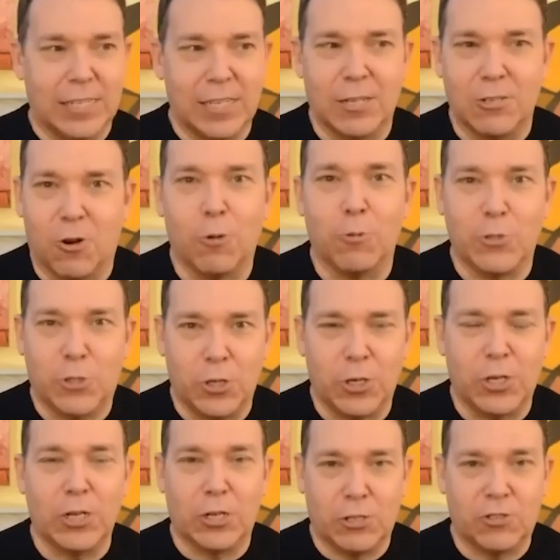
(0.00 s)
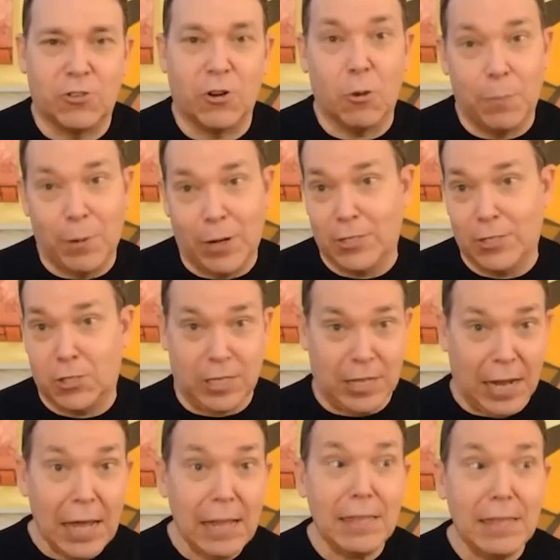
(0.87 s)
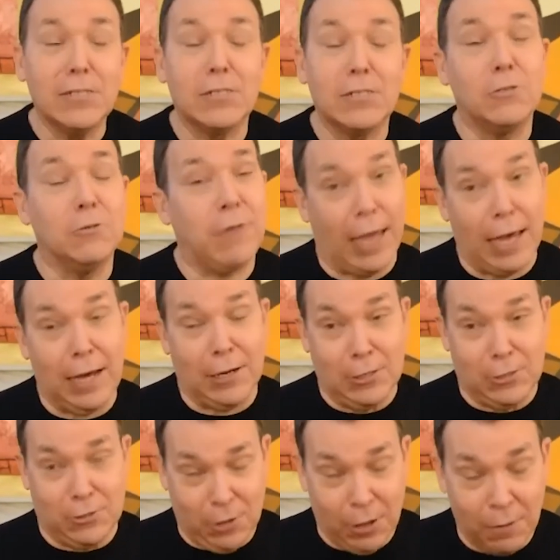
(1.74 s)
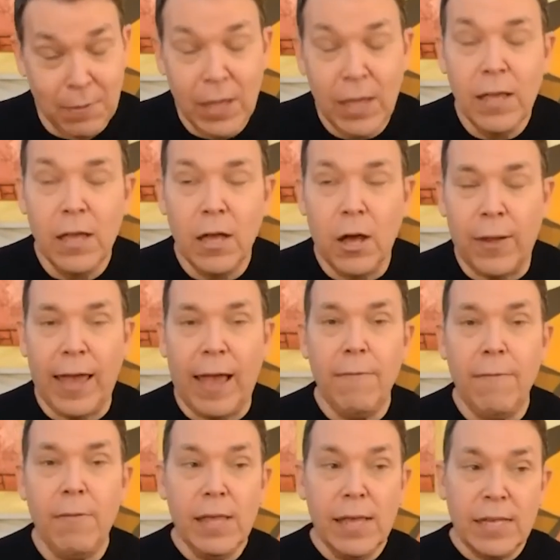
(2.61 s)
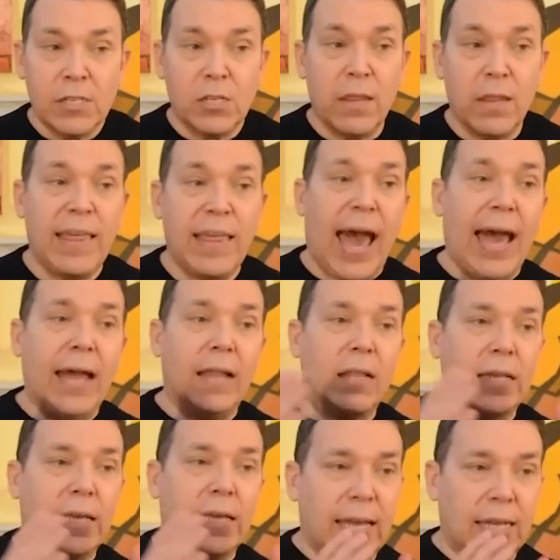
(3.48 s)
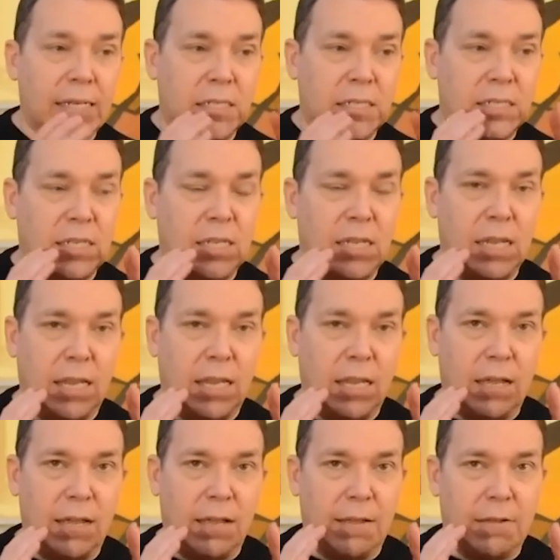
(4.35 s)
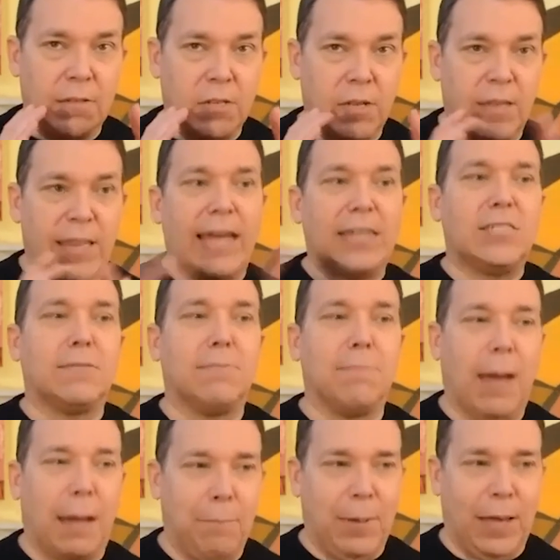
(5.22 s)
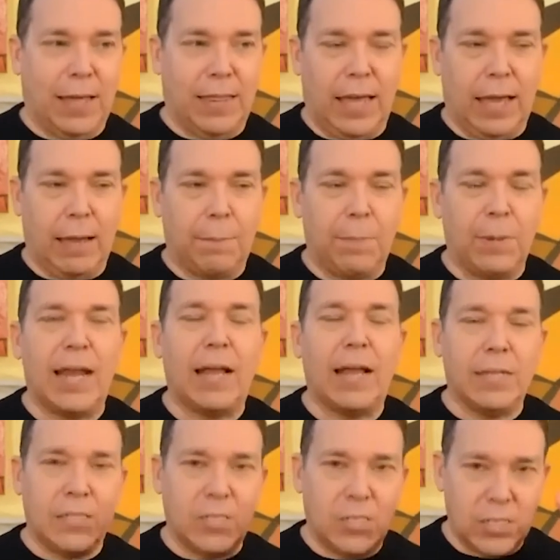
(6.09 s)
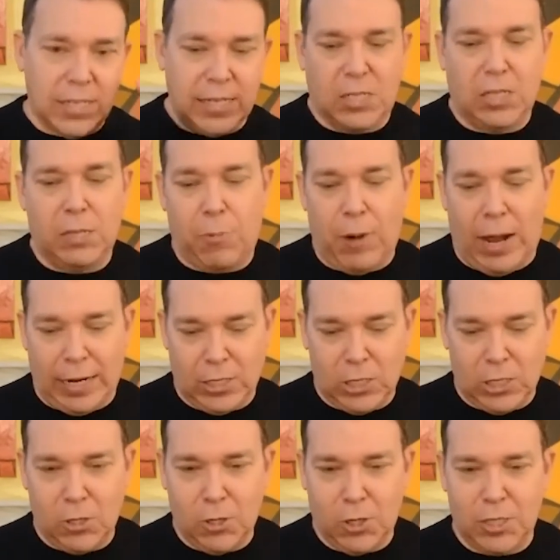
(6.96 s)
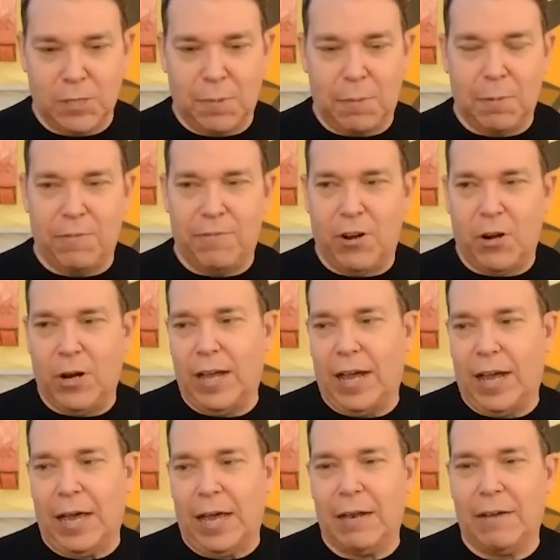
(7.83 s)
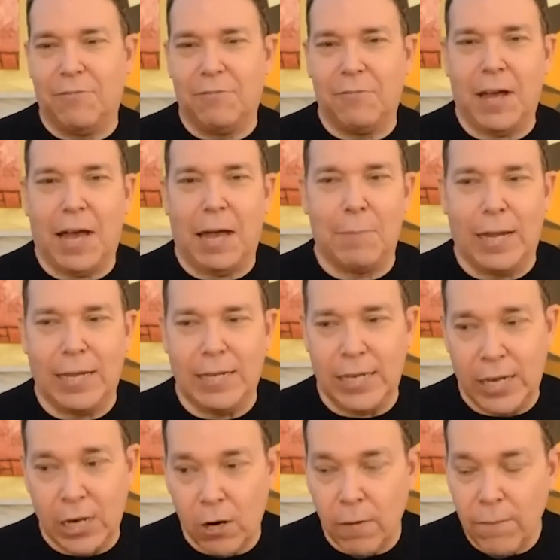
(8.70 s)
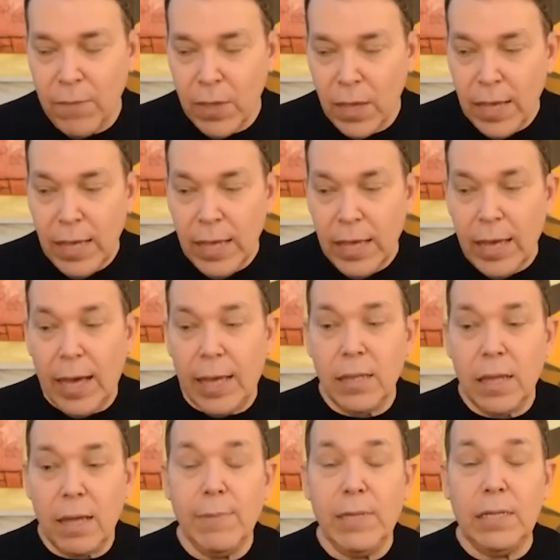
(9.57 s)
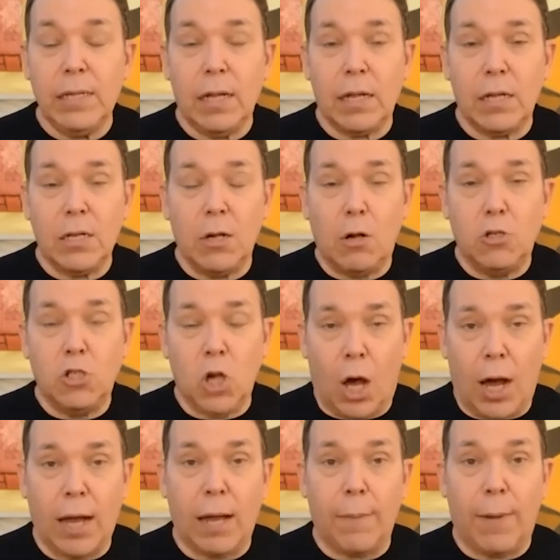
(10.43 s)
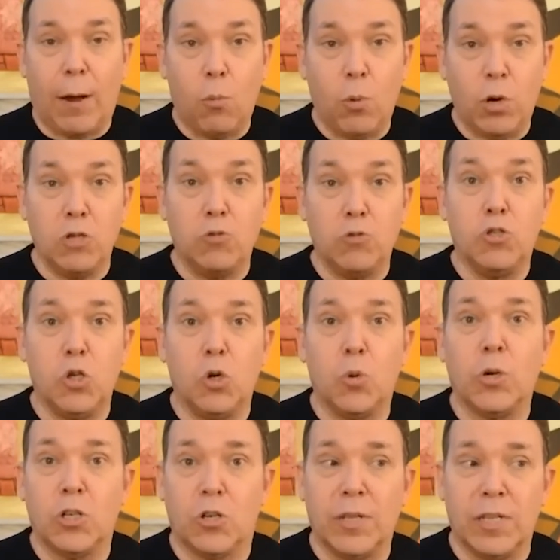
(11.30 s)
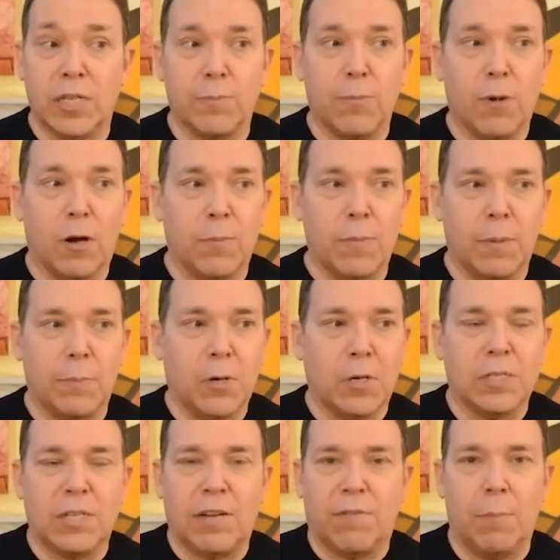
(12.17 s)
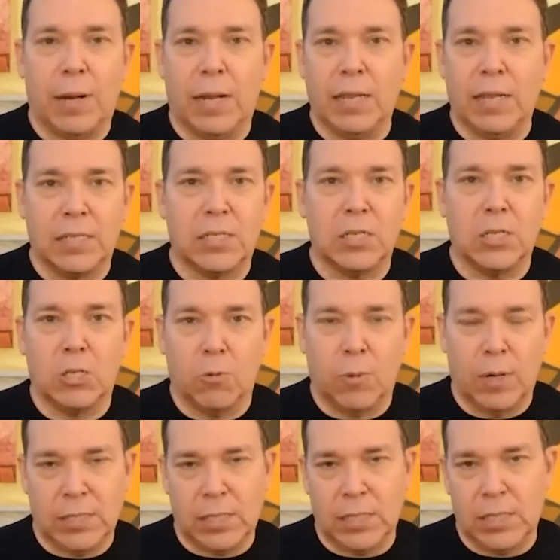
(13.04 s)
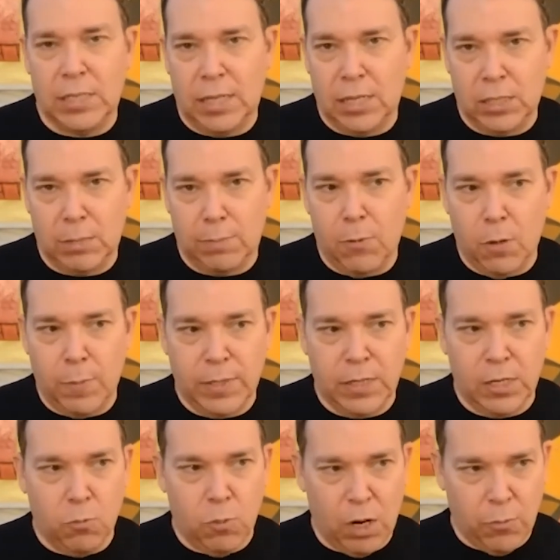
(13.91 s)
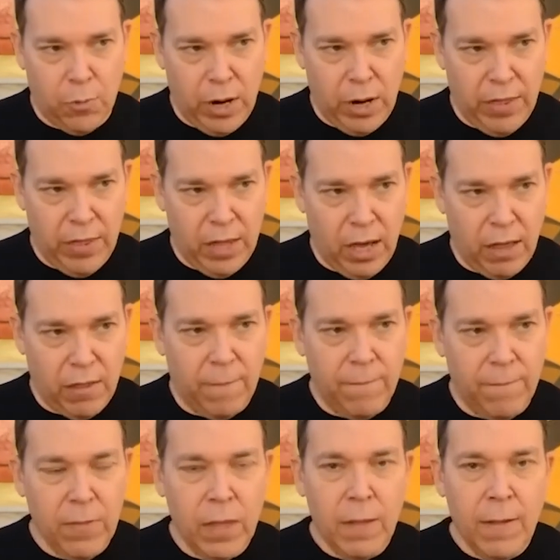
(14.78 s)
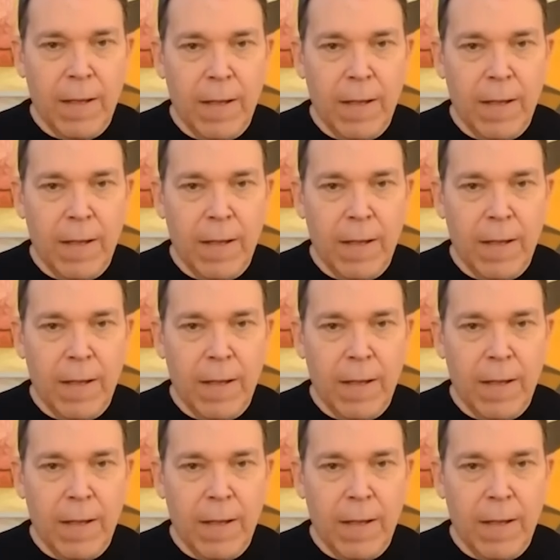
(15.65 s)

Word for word: is control what you can control because there's a lot of things that you can't control. Okay. So that gets to so that's my big thing. But now let's just get to the practical because we've been very kind of high-minded here. And let me talk about what do you do when you're in this moment because everybody listening to us is in this moment in one way or the other.